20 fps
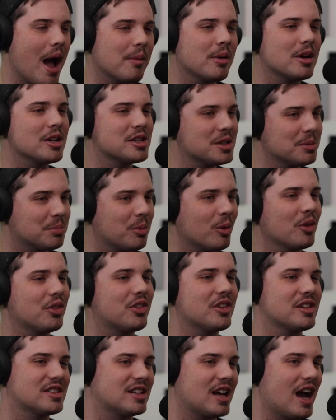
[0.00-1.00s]
I'm going to
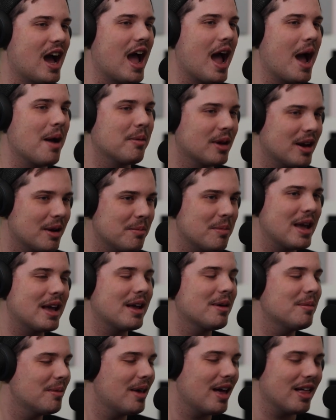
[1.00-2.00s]
support this guy. I'm going
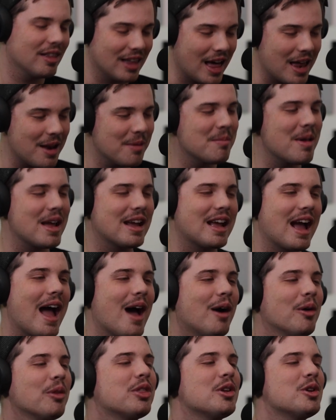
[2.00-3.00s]
to let him make a
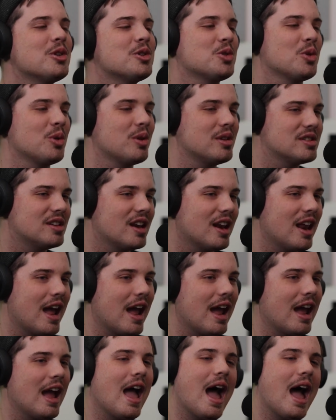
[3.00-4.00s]
healthier choice today.